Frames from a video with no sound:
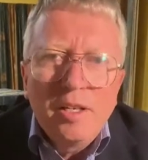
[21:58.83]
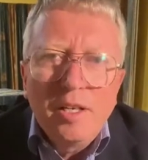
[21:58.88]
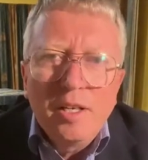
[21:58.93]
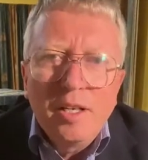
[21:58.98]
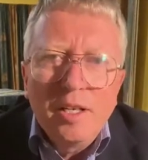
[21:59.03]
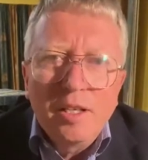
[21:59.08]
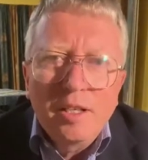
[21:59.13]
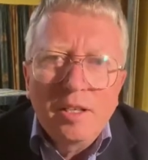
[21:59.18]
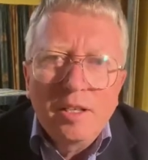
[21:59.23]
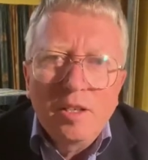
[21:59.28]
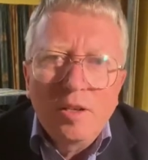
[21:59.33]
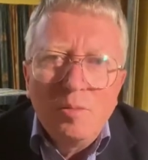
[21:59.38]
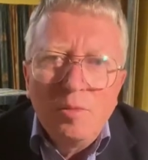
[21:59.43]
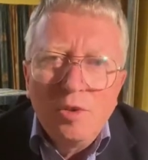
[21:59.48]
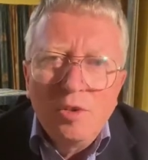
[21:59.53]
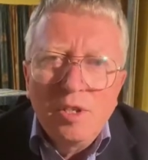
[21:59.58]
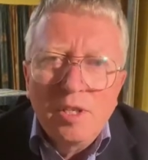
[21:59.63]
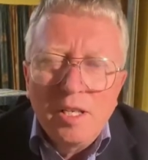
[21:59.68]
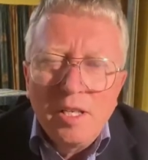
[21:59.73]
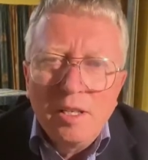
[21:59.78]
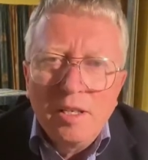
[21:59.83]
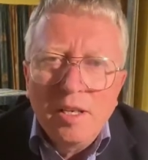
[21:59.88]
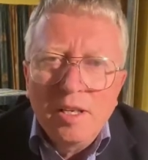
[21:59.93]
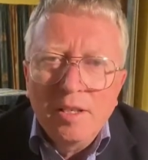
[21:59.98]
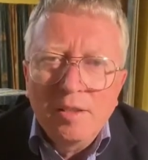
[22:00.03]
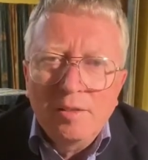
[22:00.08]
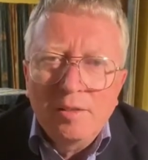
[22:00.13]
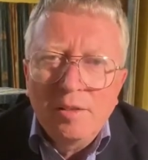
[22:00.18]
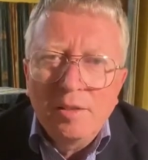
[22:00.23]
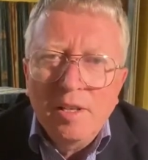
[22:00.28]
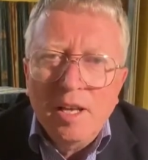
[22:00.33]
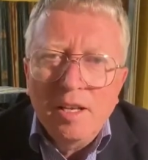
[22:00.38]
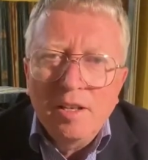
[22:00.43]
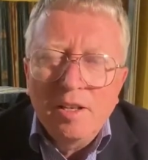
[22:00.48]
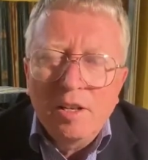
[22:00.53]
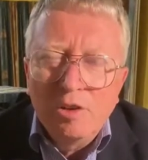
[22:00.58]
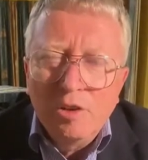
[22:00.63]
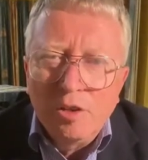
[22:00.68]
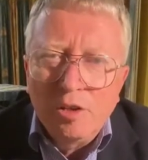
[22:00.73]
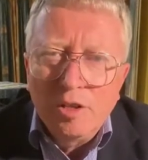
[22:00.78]

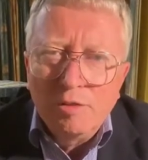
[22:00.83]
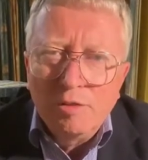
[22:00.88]
Alert